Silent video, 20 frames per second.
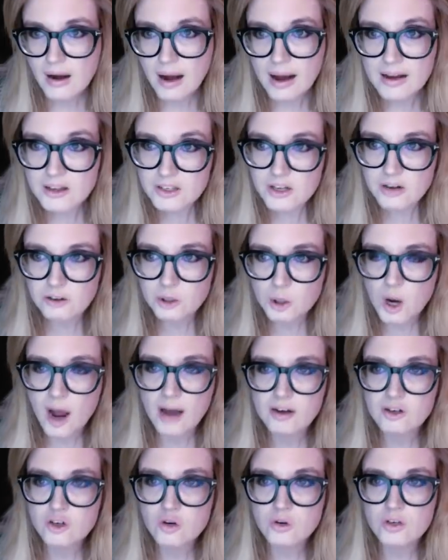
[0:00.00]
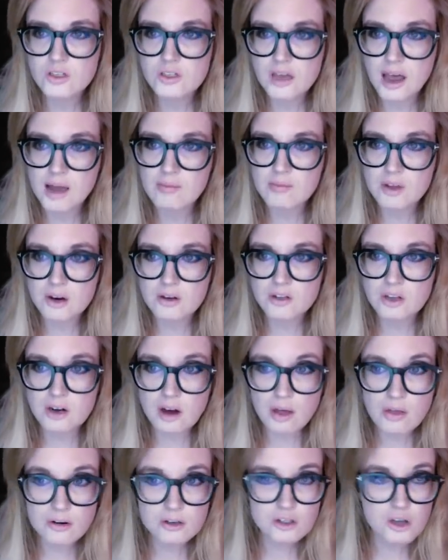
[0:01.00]
as they're trying to escape, there's
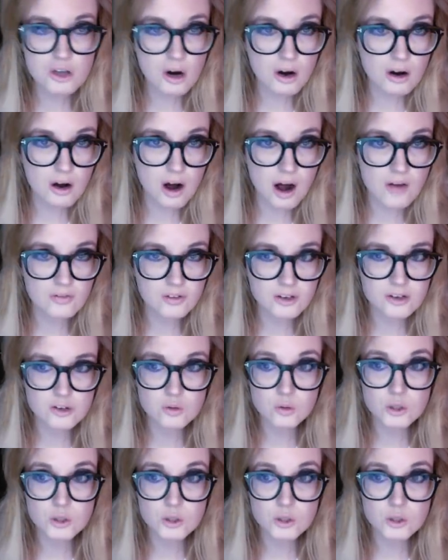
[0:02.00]
another sarcophagus,